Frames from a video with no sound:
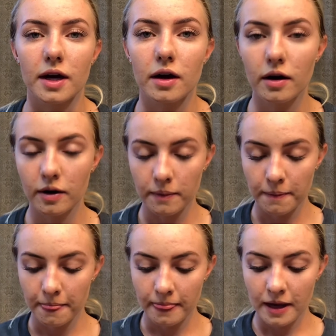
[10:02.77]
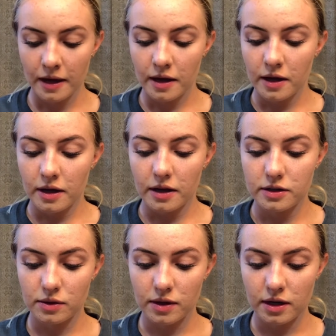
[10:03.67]
there.
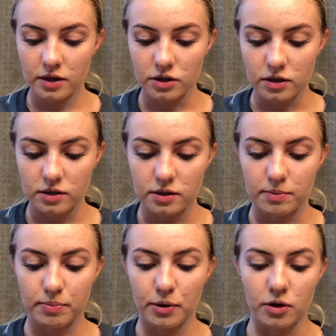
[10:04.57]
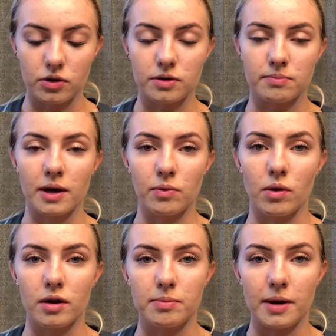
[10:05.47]
So then I just put my
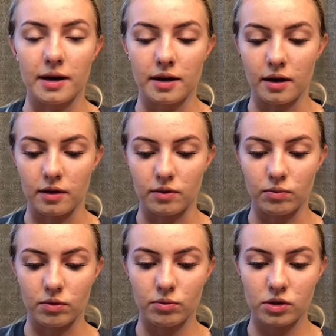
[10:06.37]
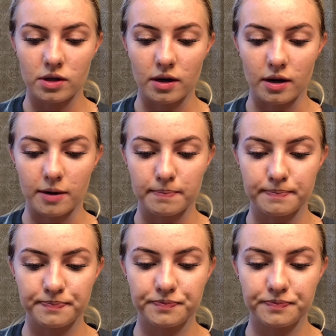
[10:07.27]
wand back in one more time,